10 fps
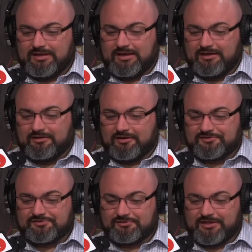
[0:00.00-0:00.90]
and I
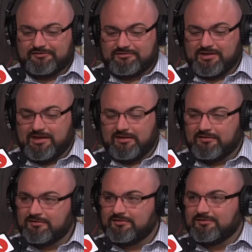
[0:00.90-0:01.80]
also give it
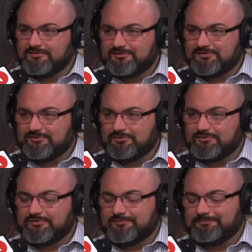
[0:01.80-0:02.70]
to
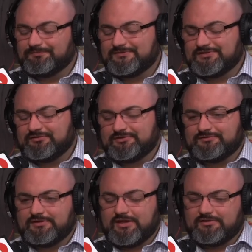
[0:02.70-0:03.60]
the series
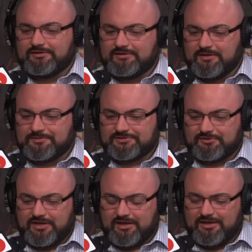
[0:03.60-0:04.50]
finale
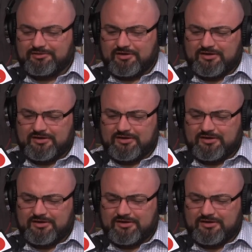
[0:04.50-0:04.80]
episode. I